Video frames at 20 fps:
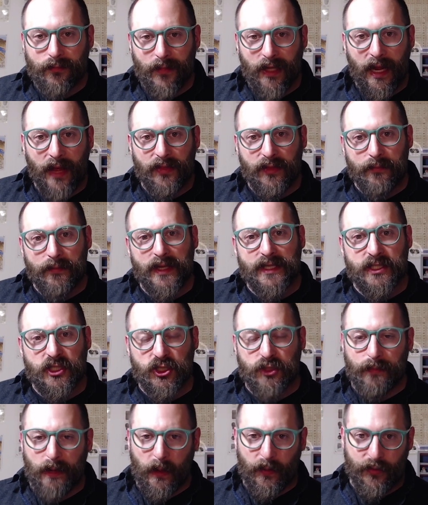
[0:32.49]
and the
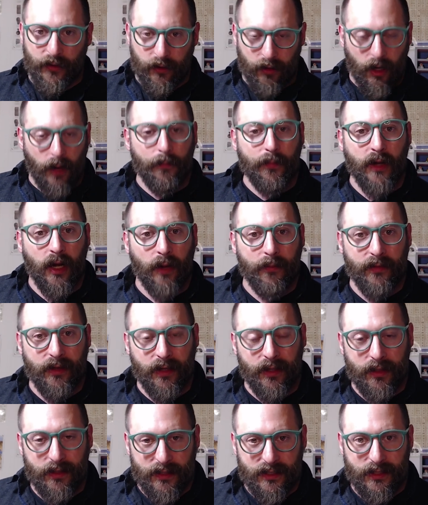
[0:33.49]
message about their
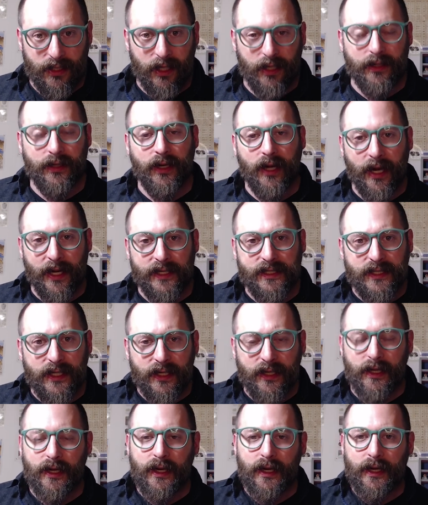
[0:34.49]
upcoming son
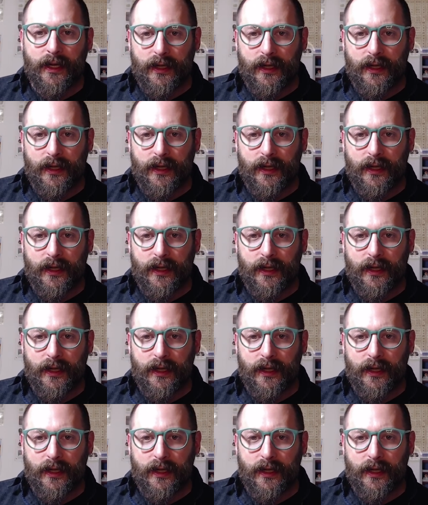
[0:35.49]
Isaac.